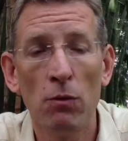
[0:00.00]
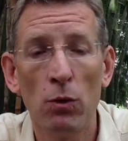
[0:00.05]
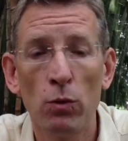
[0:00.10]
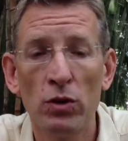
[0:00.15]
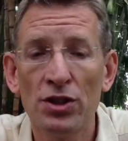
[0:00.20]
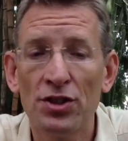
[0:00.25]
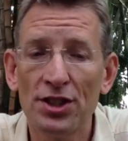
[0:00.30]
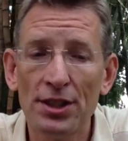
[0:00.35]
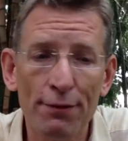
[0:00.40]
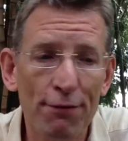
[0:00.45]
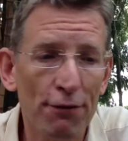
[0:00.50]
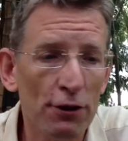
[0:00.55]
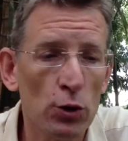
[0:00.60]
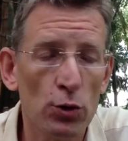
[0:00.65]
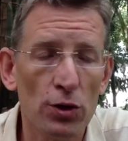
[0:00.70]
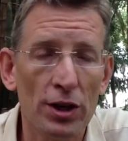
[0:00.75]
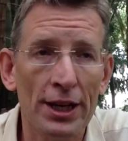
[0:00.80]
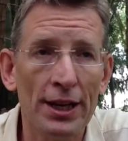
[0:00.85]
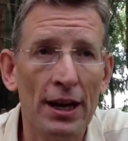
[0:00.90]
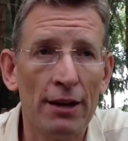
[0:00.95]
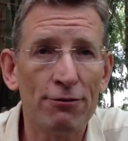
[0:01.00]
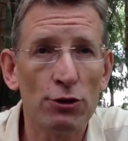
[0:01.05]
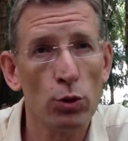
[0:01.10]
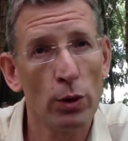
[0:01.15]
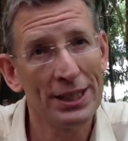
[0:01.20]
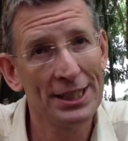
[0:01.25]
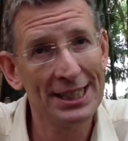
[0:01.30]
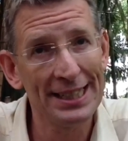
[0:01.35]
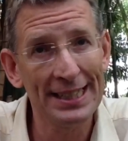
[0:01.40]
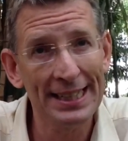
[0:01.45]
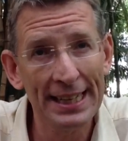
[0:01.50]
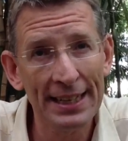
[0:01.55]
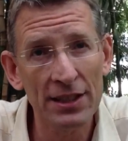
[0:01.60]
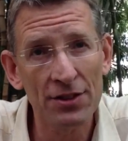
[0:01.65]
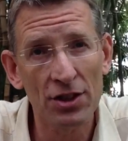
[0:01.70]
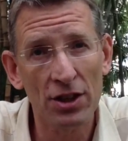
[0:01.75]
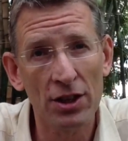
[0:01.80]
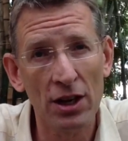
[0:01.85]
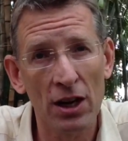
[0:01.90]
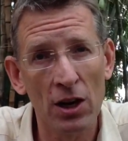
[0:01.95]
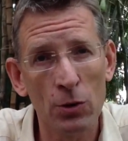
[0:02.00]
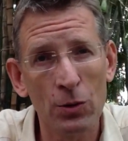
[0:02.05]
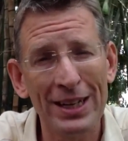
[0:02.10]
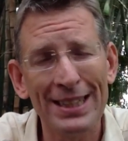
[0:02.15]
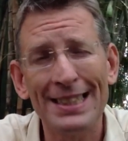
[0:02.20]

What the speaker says: was difficult enough 20 years ago.